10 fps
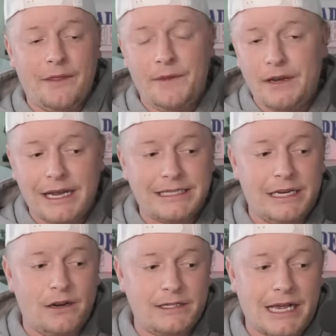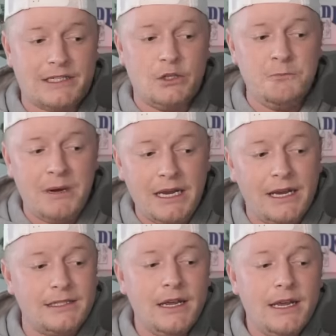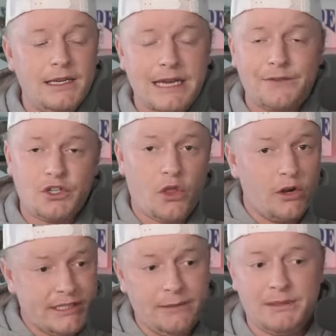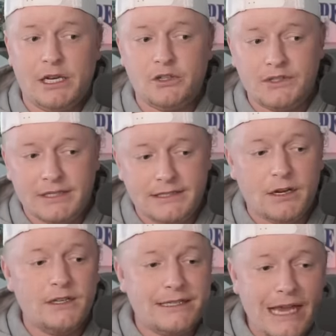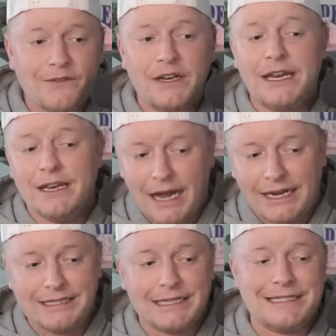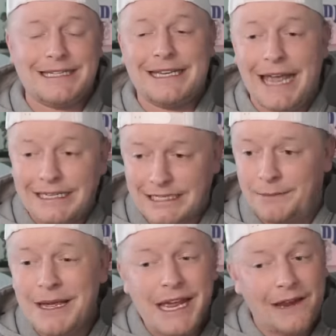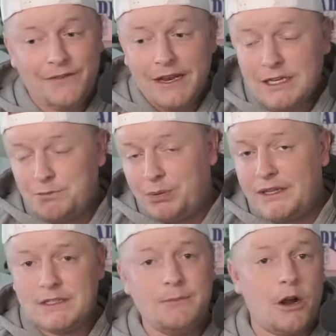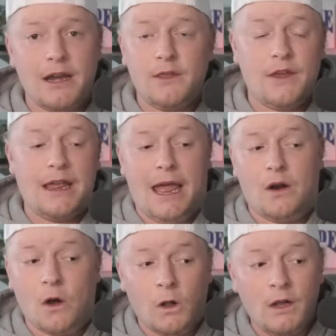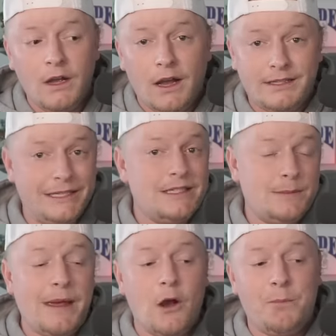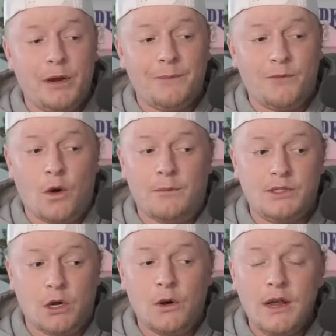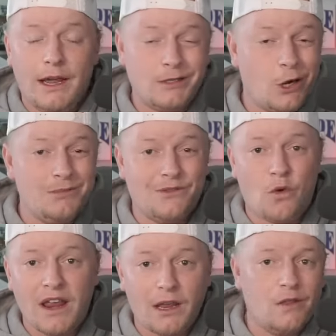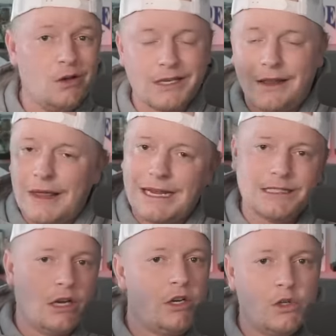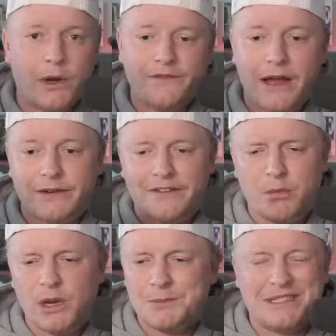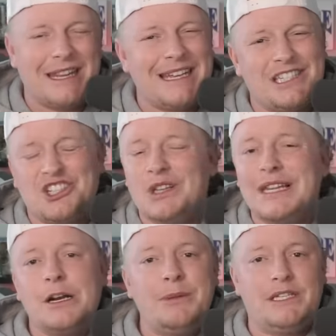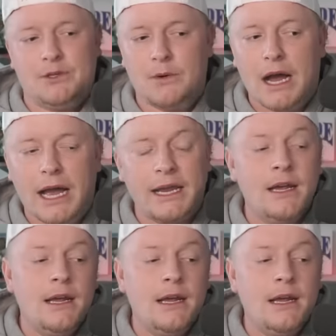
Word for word: the Knicks here in his last two meetings. He's averaged 13 potential assists. He's on seven and nine assists against them. If the Knicks blitz him or anything at all, assists may open up for him. So in terms of ranking those, I like his under 25 and a half points because I think it's just a little bit too high.